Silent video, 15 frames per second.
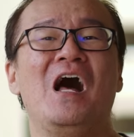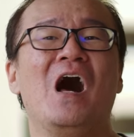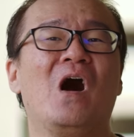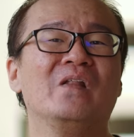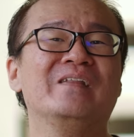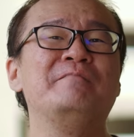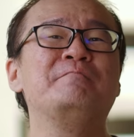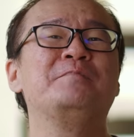
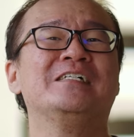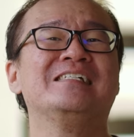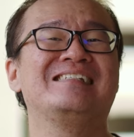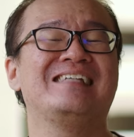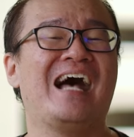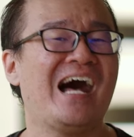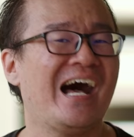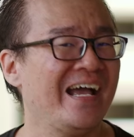Olympus
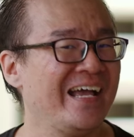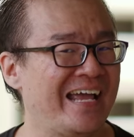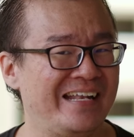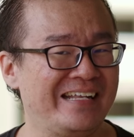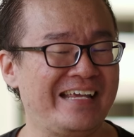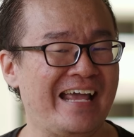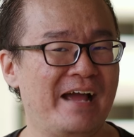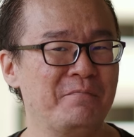
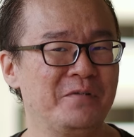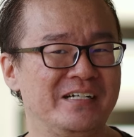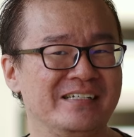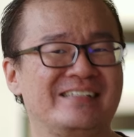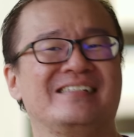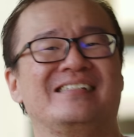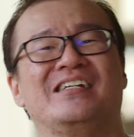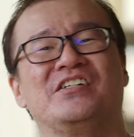higher-end cameras
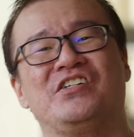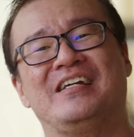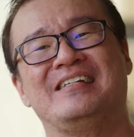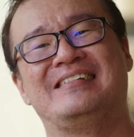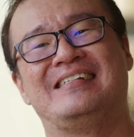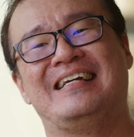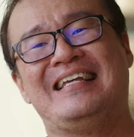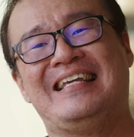such
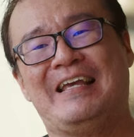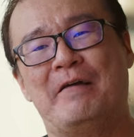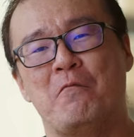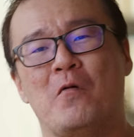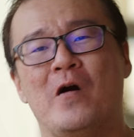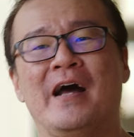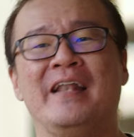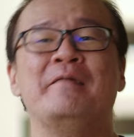as the
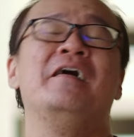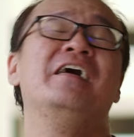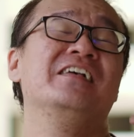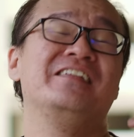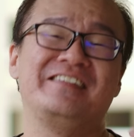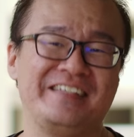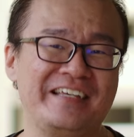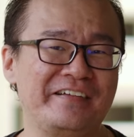EM1
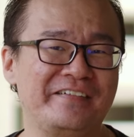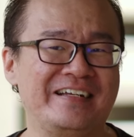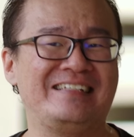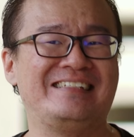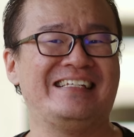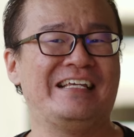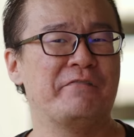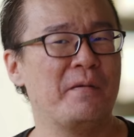
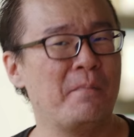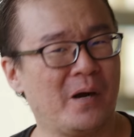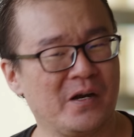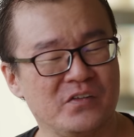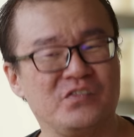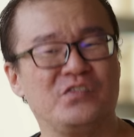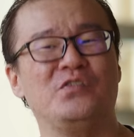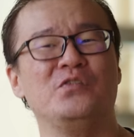series, EM1 Mark
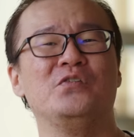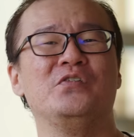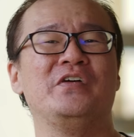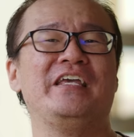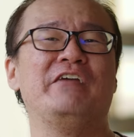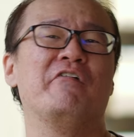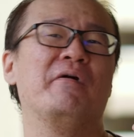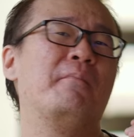II,
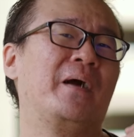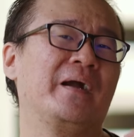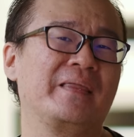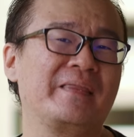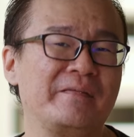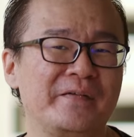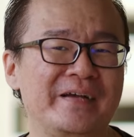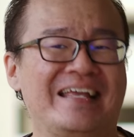EM1 Mark
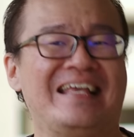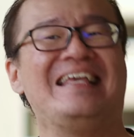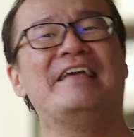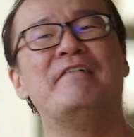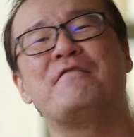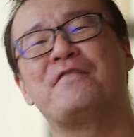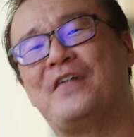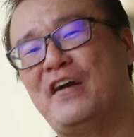III,
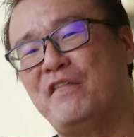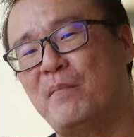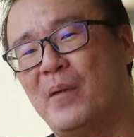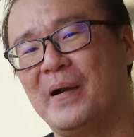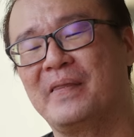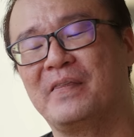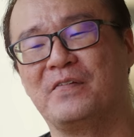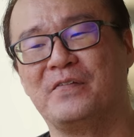EM5
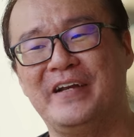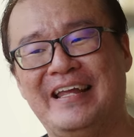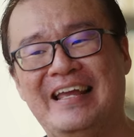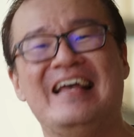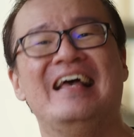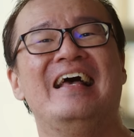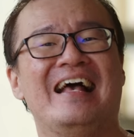Mark III,